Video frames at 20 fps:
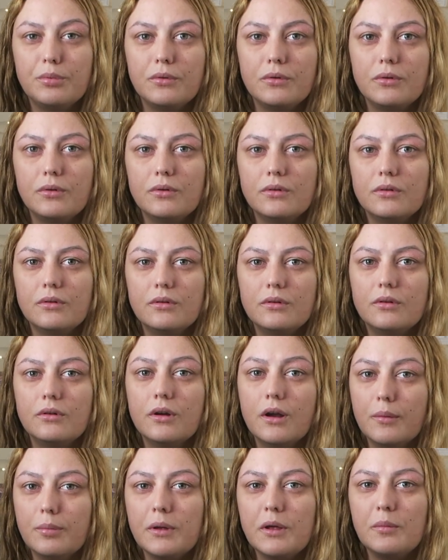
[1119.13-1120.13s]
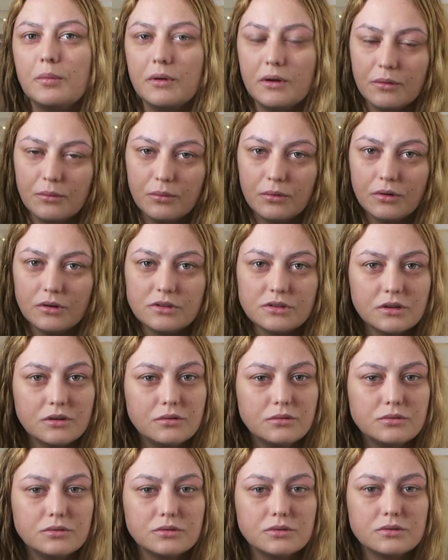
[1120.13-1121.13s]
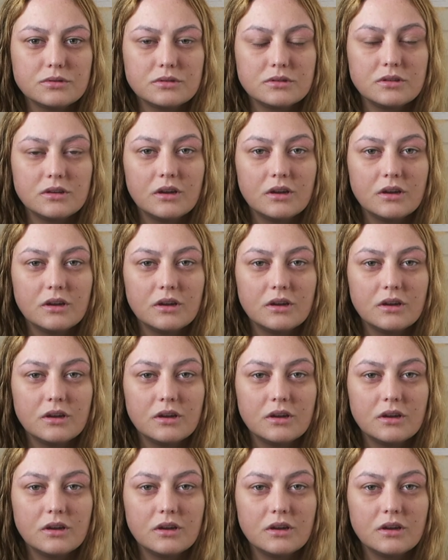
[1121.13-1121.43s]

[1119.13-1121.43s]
but other people it would. So just